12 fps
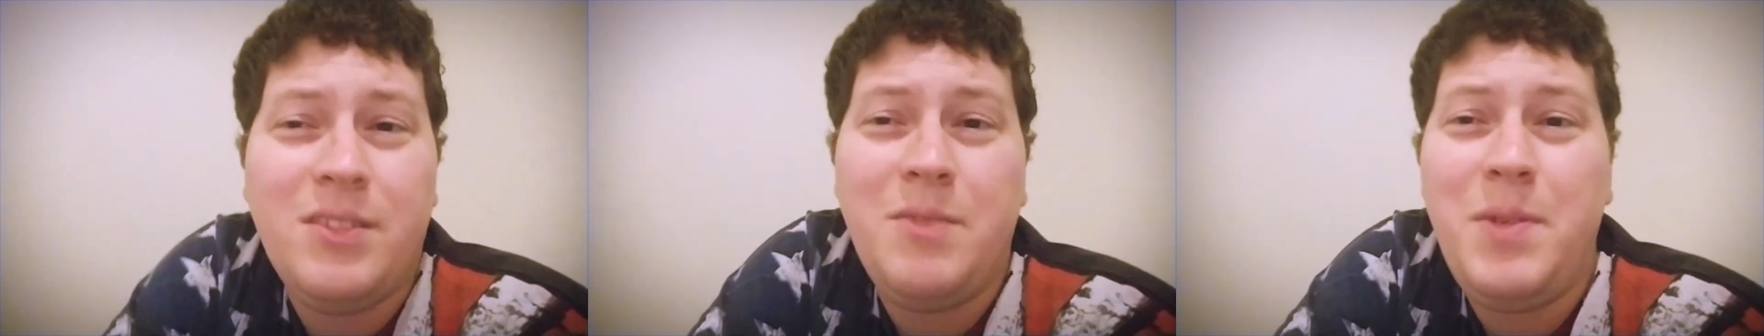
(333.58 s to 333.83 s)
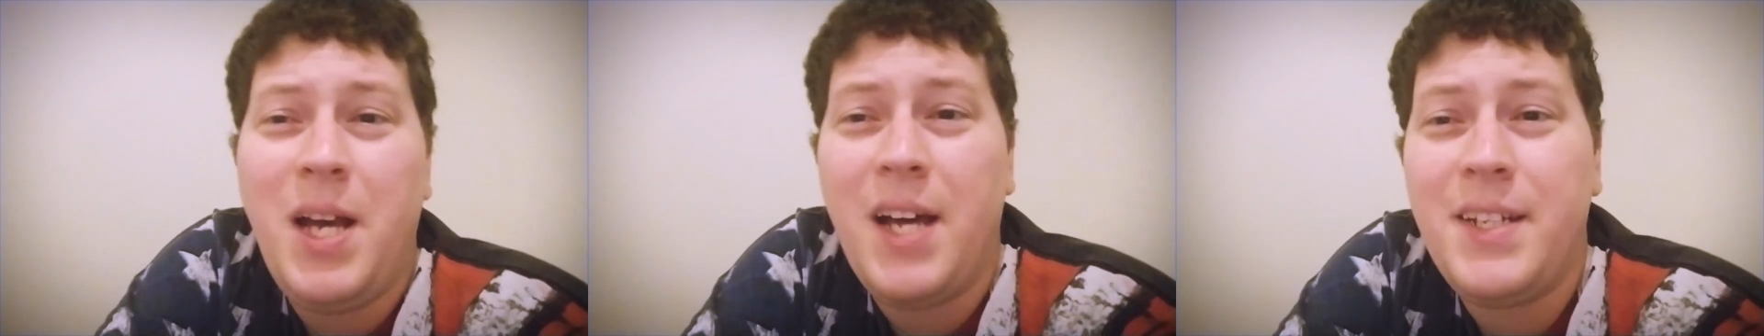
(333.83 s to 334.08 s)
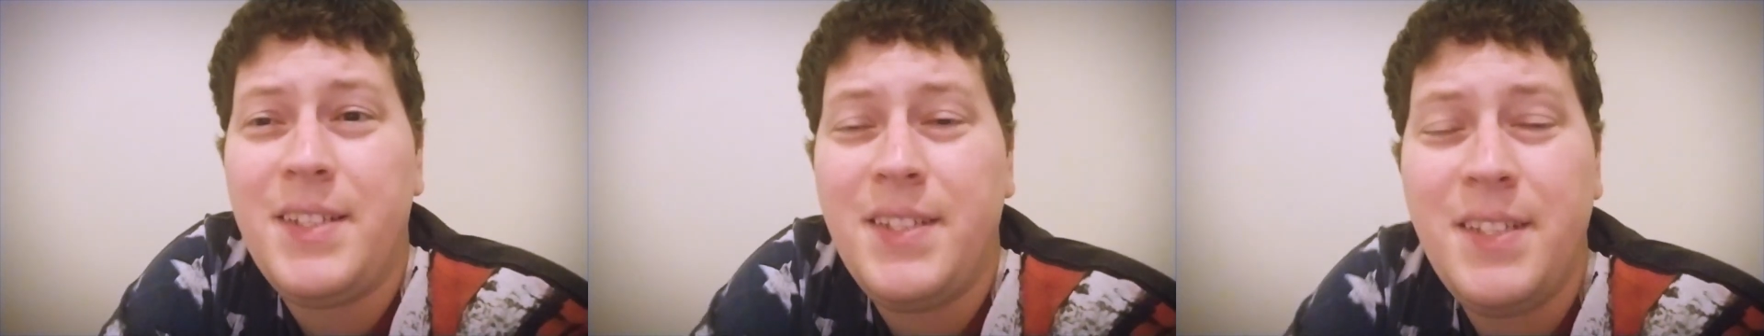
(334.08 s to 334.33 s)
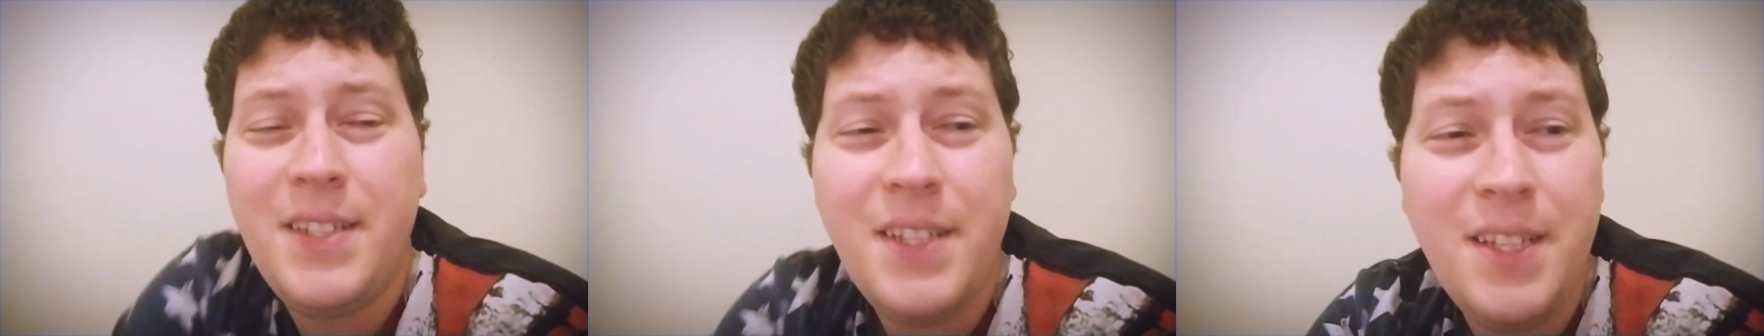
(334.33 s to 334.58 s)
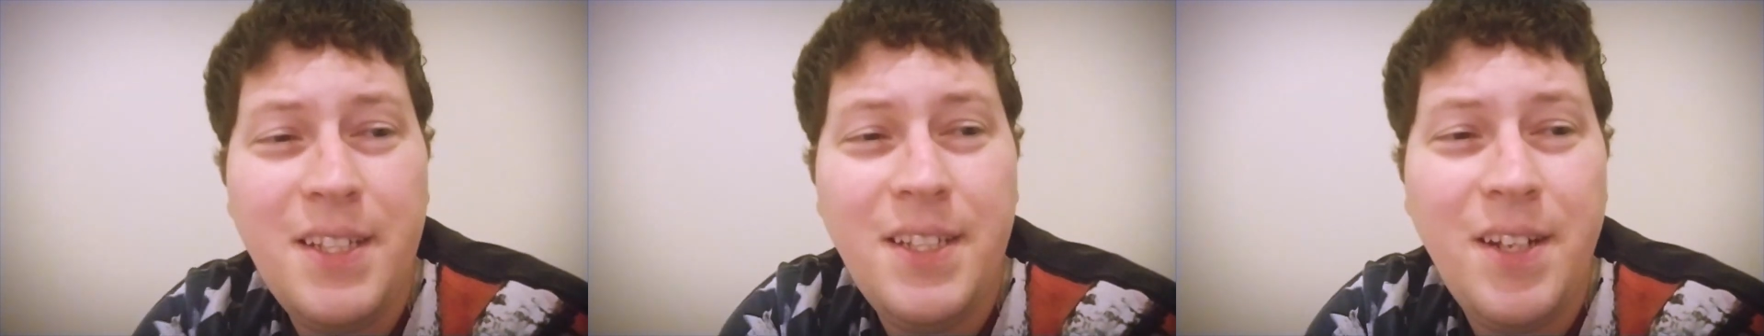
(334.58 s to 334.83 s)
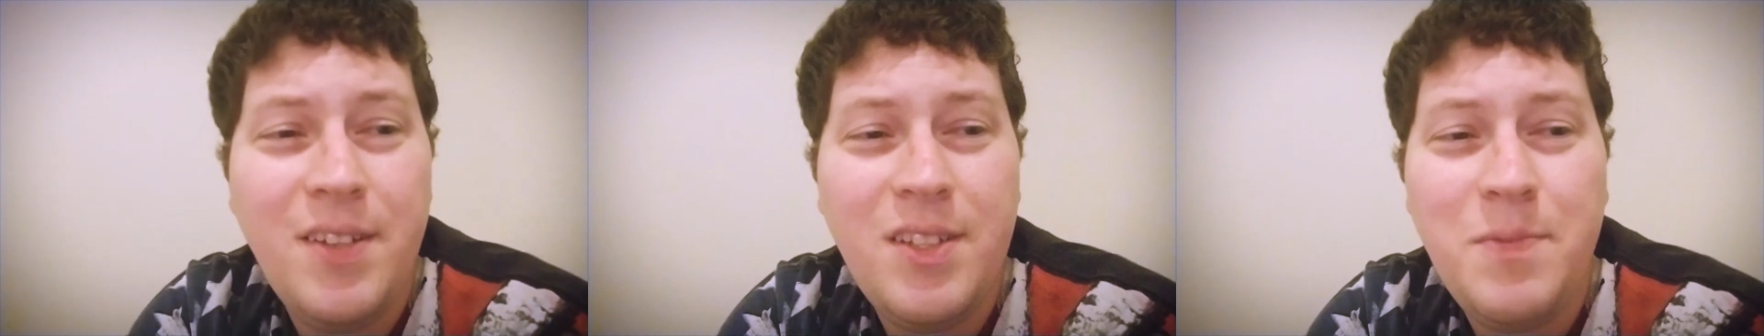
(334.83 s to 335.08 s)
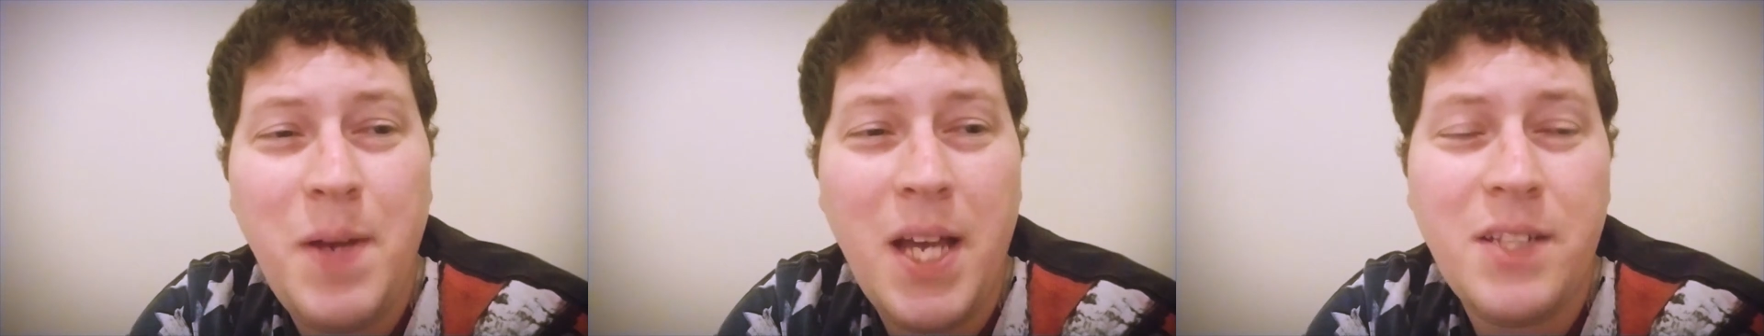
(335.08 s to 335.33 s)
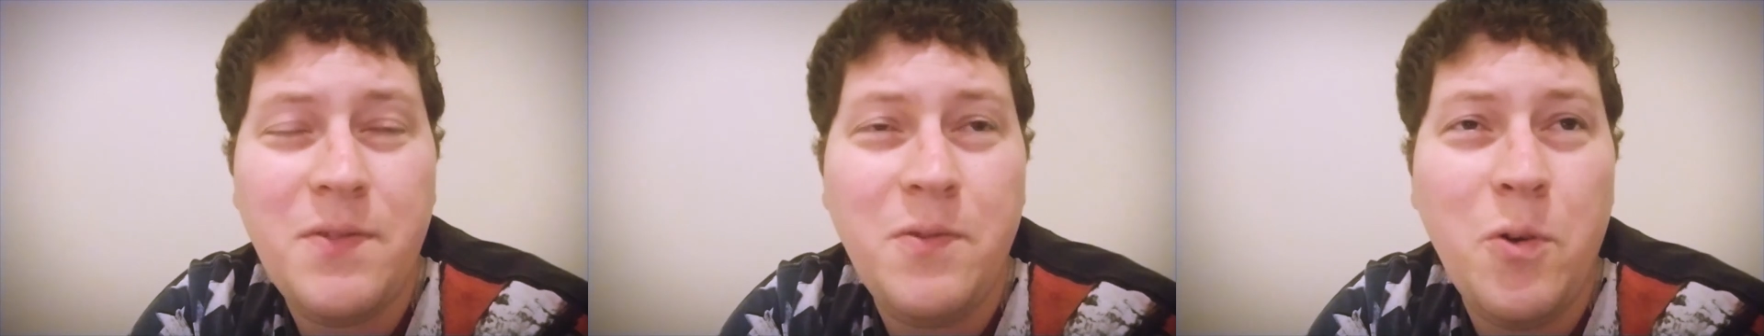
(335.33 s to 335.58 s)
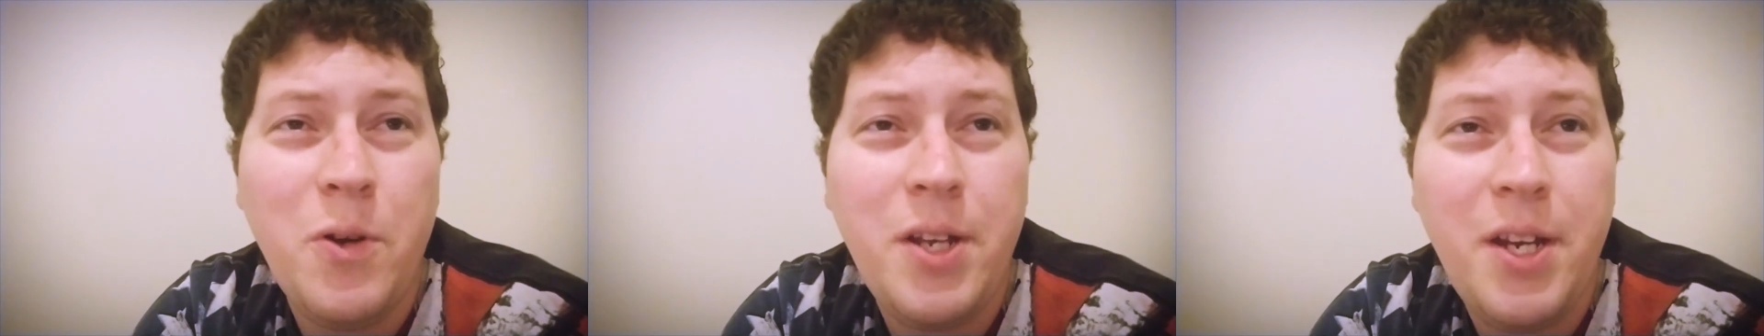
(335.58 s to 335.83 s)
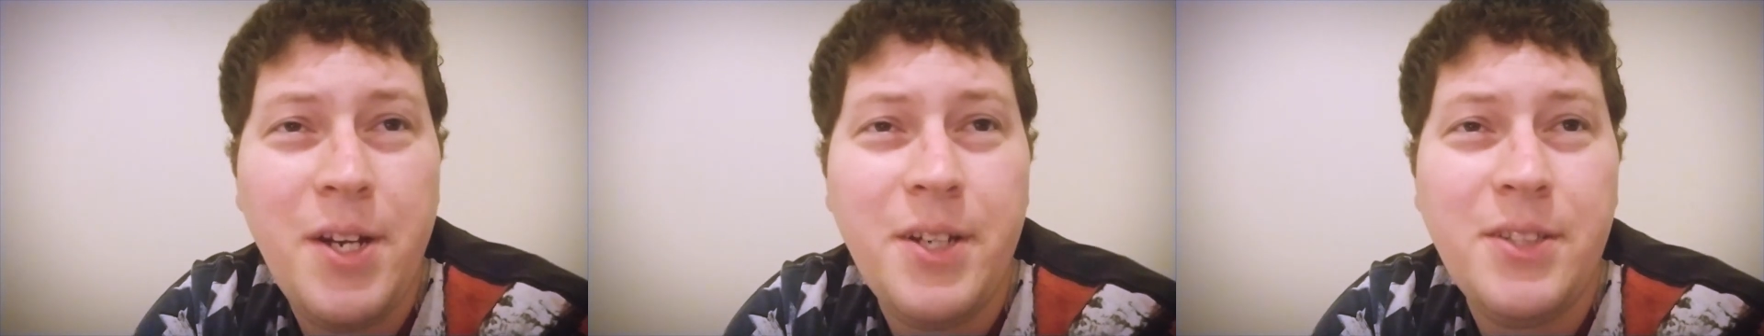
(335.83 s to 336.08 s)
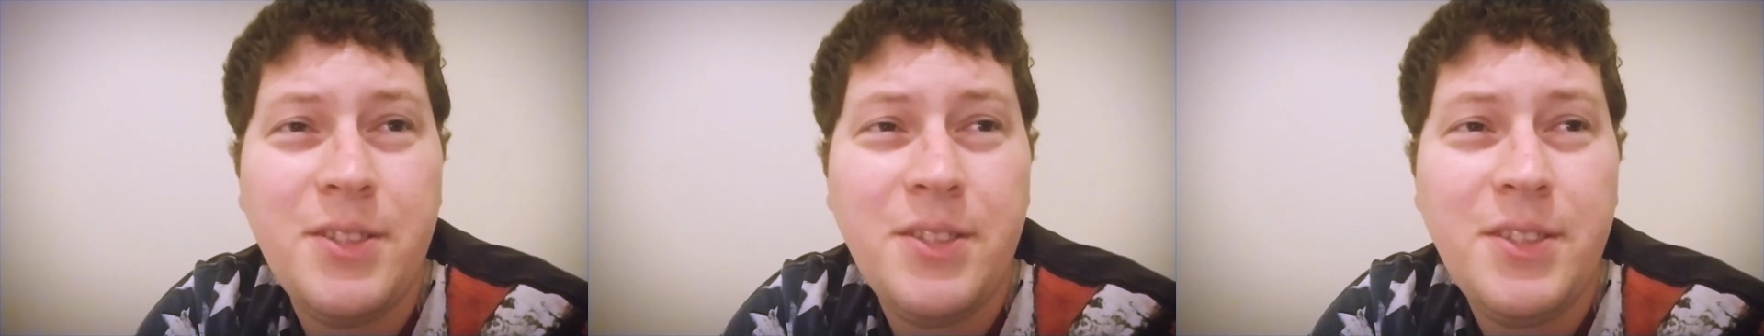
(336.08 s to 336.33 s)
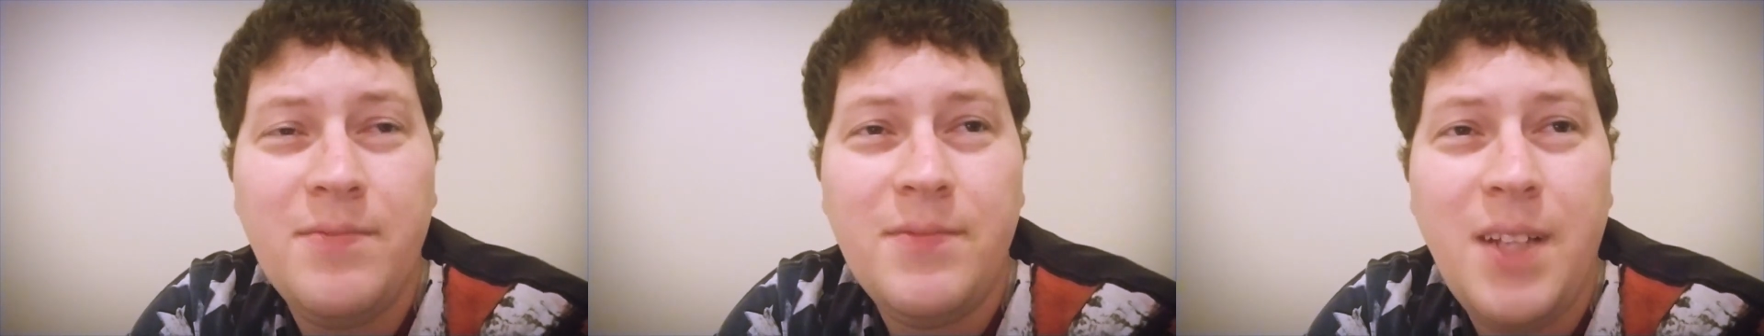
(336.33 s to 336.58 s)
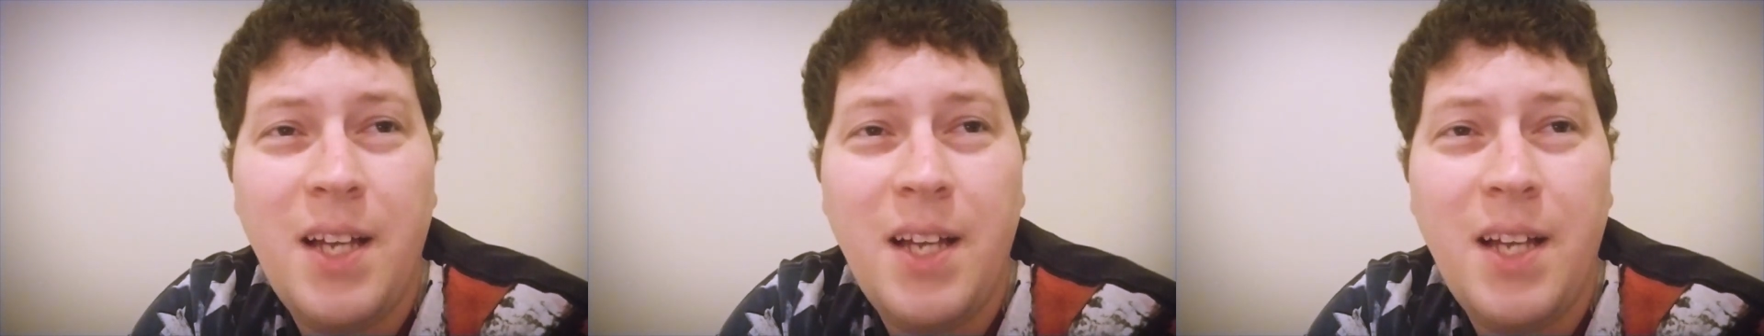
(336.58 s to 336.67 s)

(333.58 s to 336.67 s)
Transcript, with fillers: to be honest, you know these past four years,